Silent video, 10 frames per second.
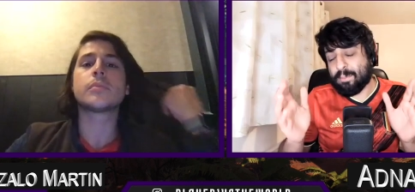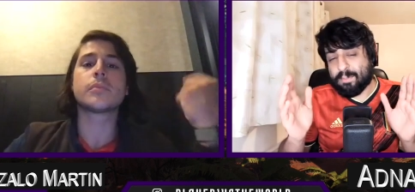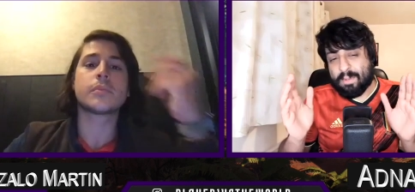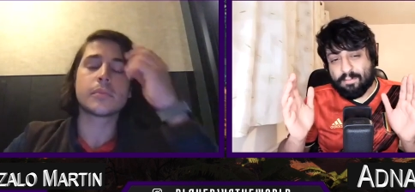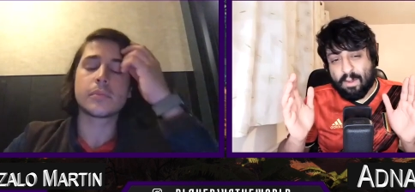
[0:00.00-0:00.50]
Speaker 1: have been a
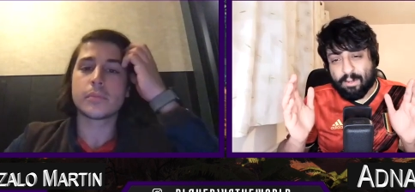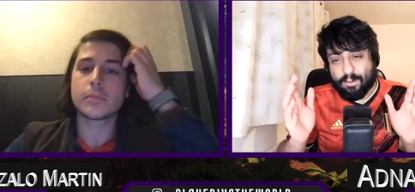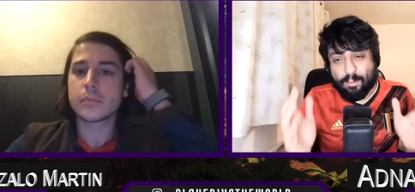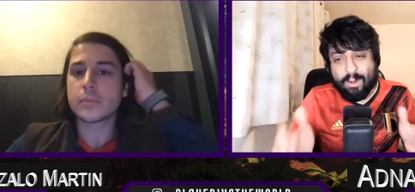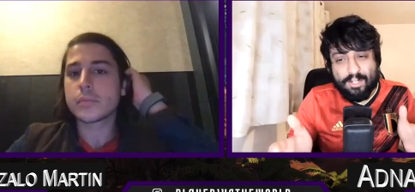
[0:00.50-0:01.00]
very
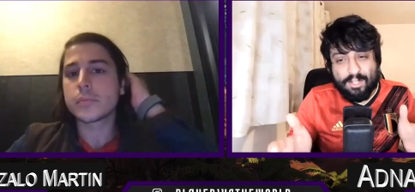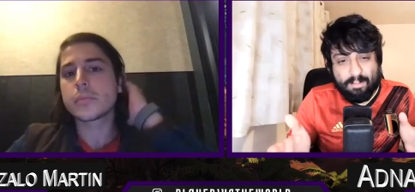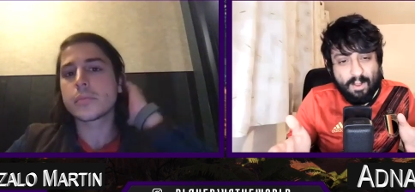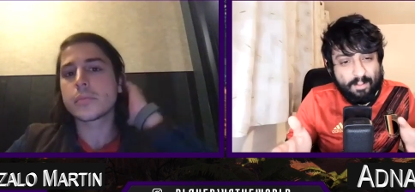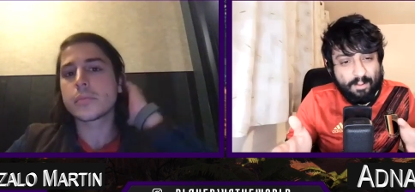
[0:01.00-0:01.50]
gut-wrenching
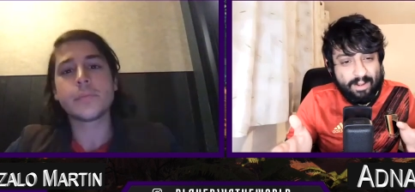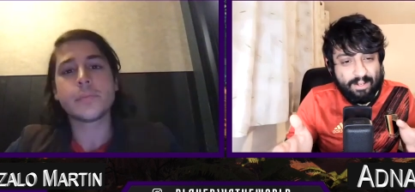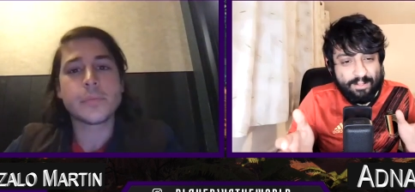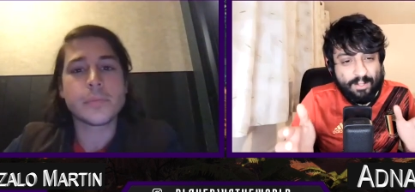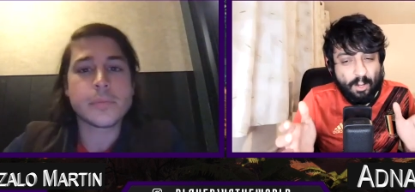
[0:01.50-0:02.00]
moment when you
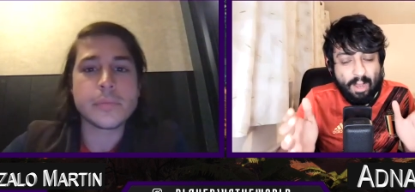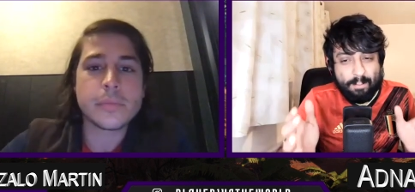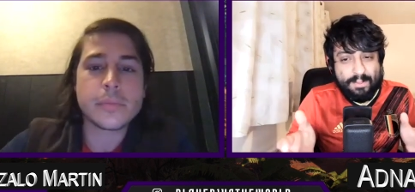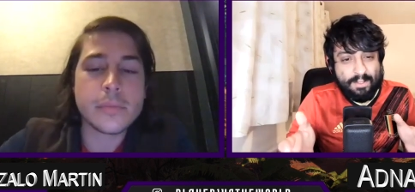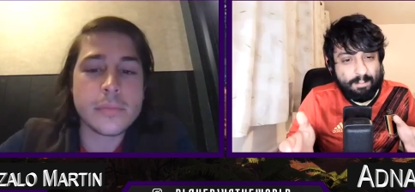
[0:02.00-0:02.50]
saw what happened
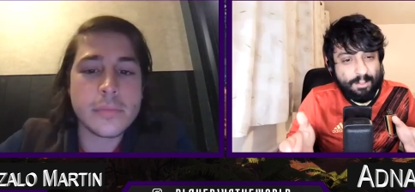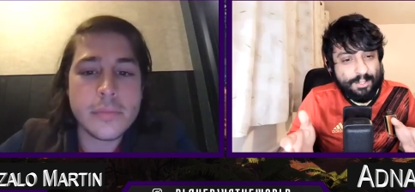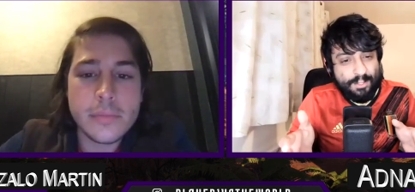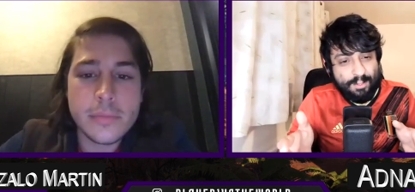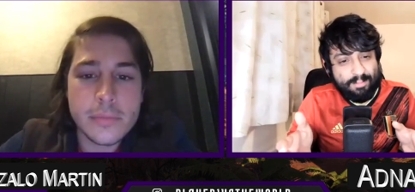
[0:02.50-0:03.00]
to
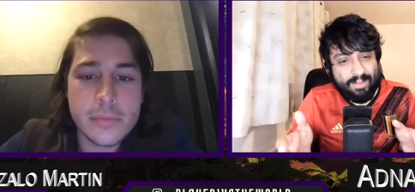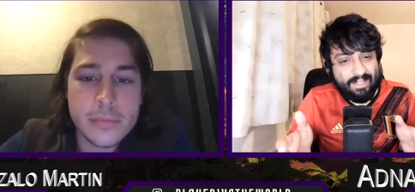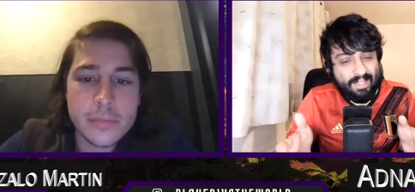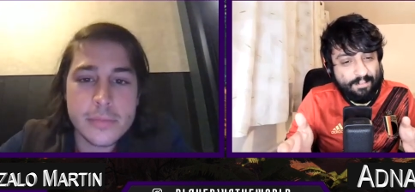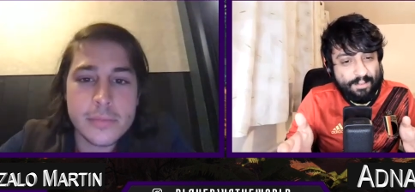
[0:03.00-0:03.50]
Mushroom in
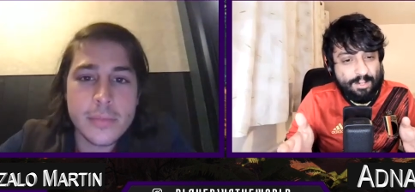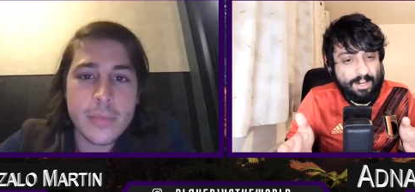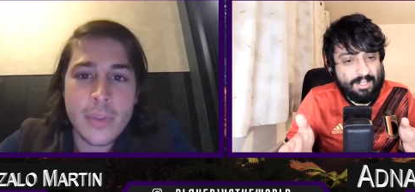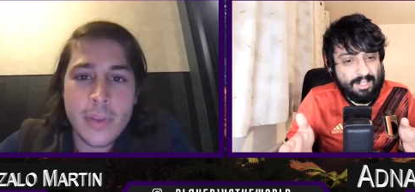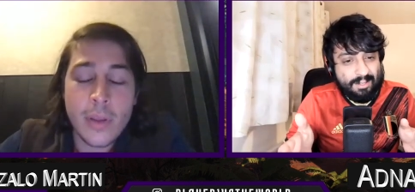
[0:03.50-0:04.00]
Life is Strange
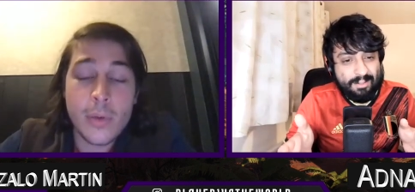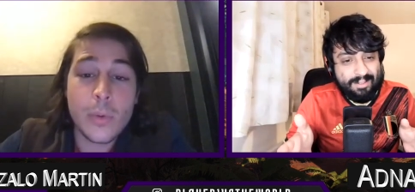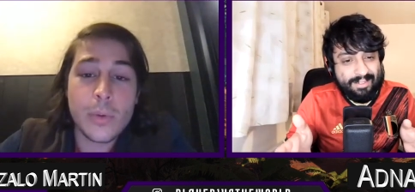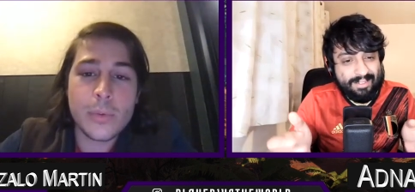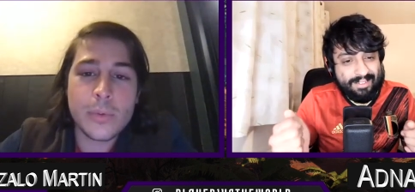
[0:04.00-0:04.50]
two.
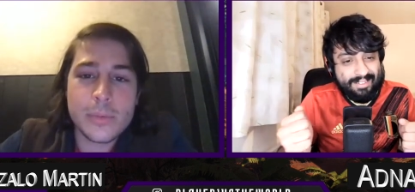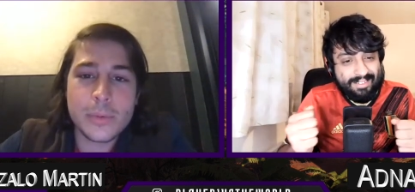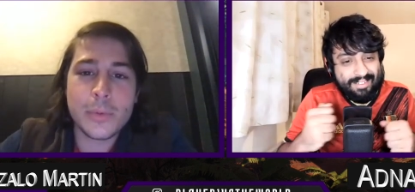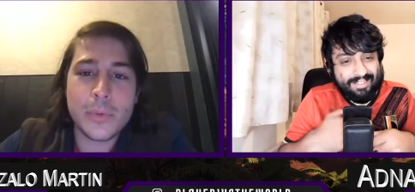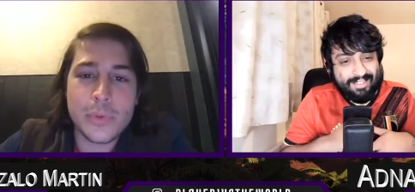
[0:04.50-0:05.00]

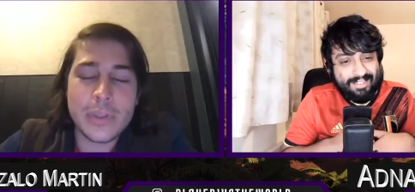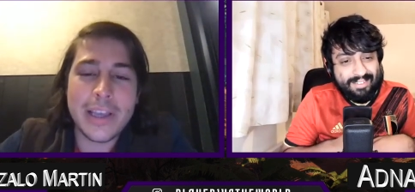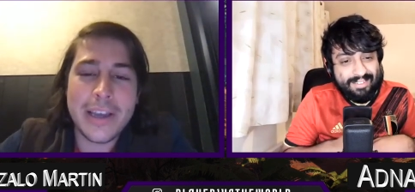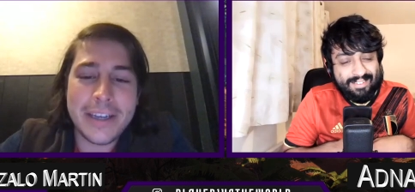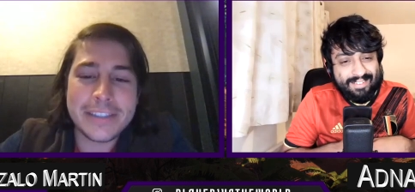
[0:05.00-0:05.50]
Speaker 2: Oof,
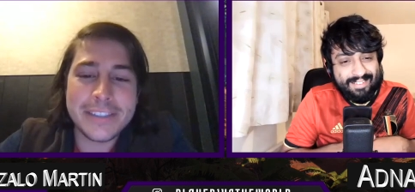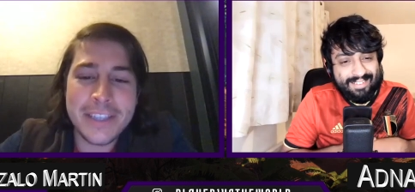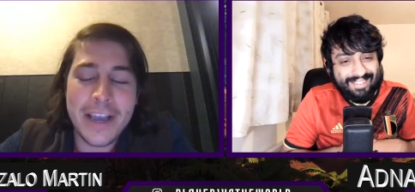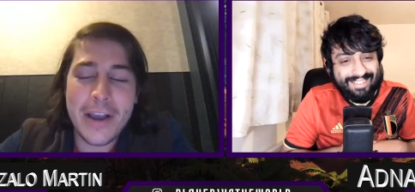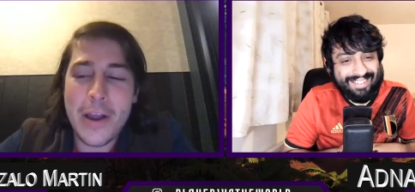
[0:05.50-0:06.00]
yeah. Yeah,
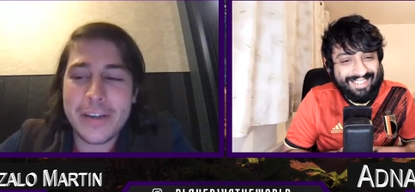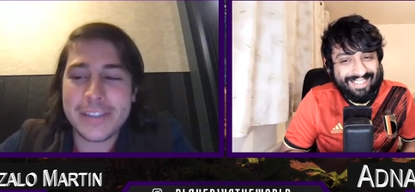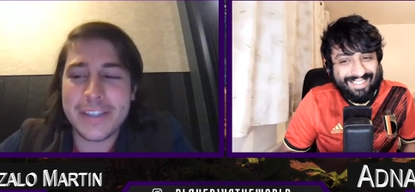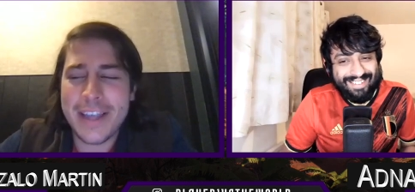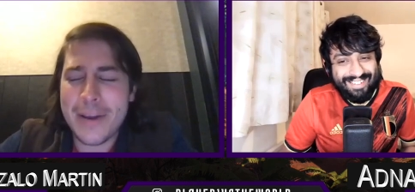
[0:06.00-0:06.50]
honestly, that
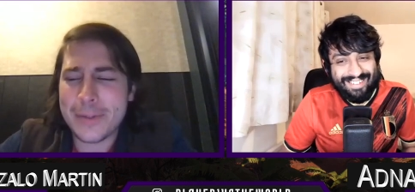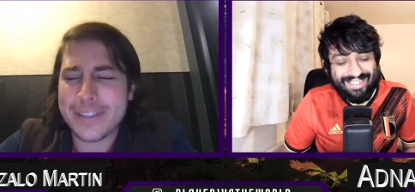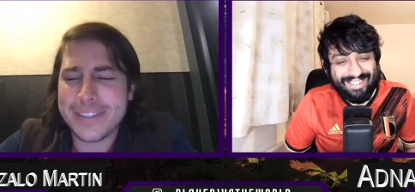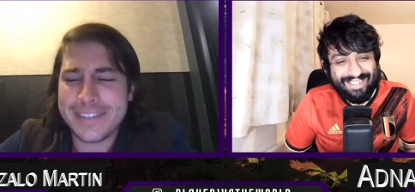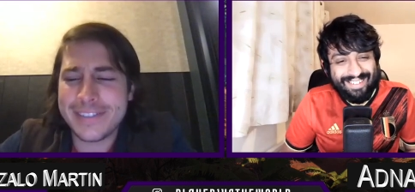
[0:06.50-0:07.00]
was...
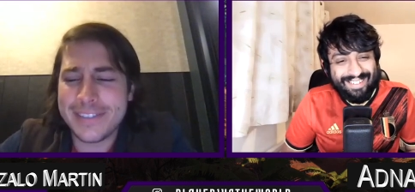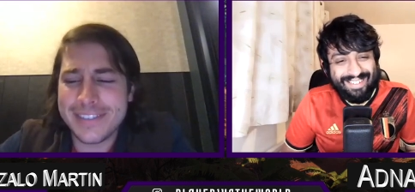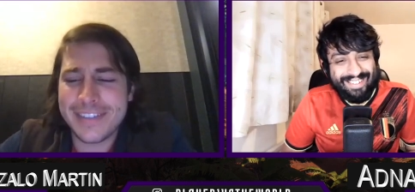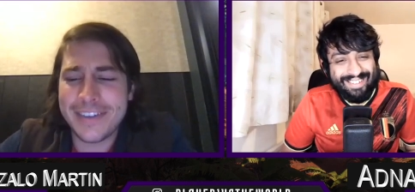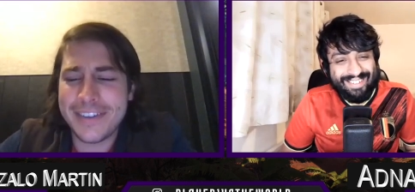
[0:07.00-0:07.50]

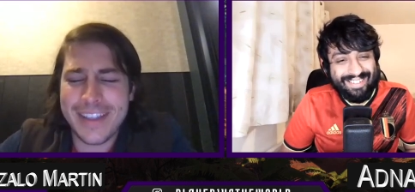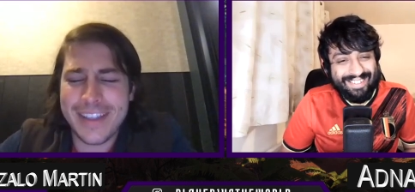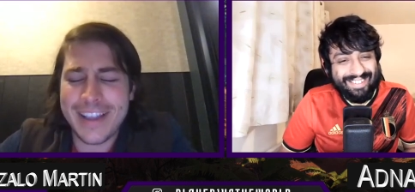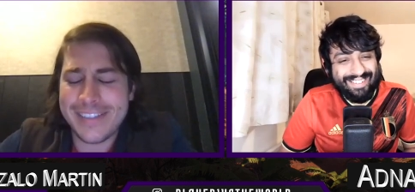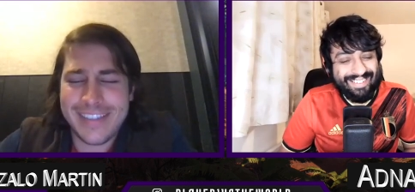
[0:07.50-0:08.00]
Oh, I,
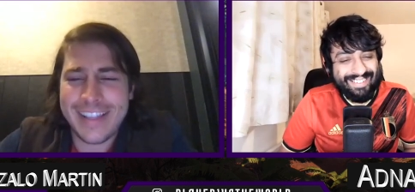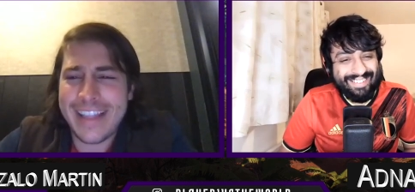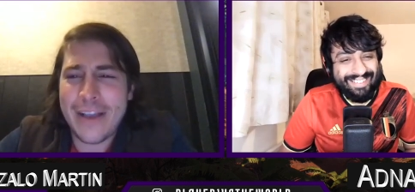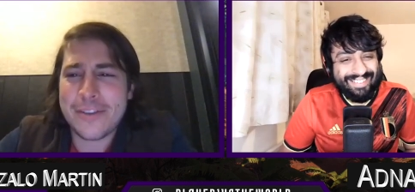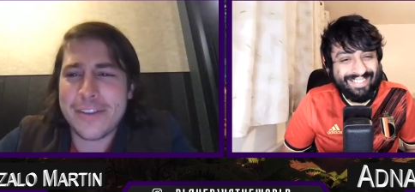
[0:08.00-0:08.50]
that was
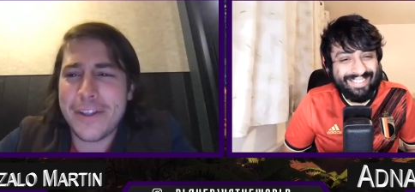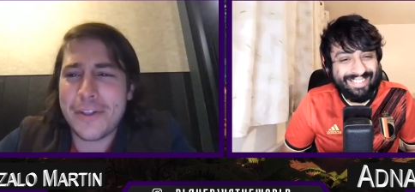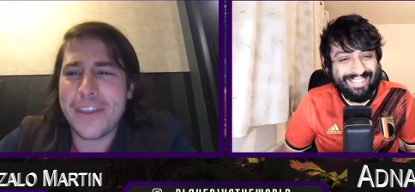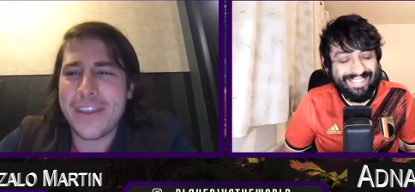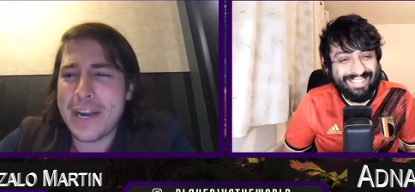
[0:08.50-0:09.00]
another thing that
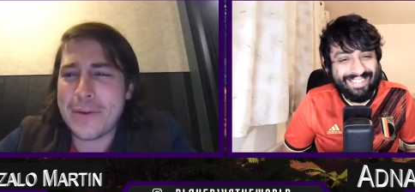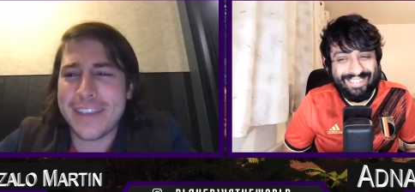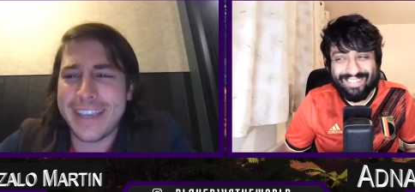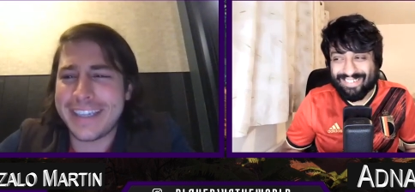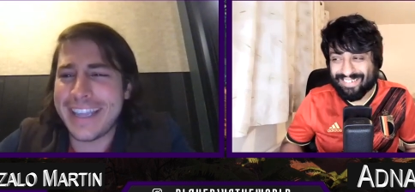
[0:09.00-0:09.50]
I was like,
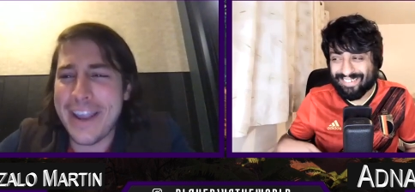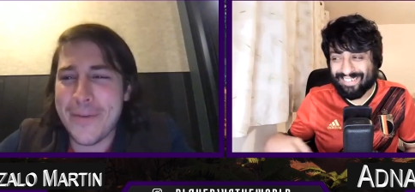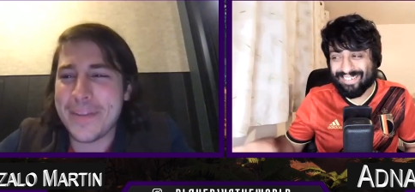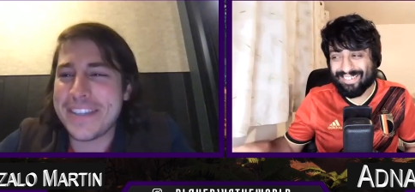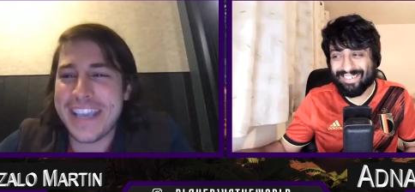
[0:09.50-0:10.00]
damn, this
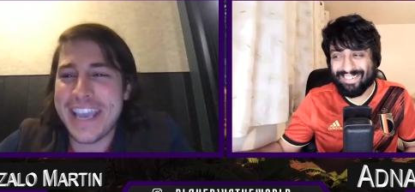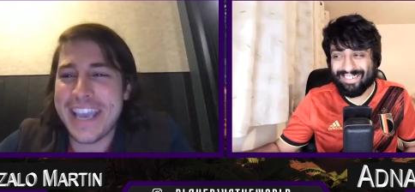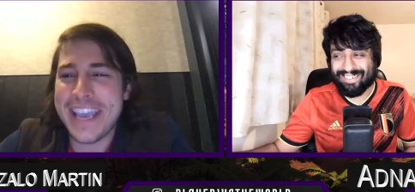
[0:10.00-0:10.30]
game is,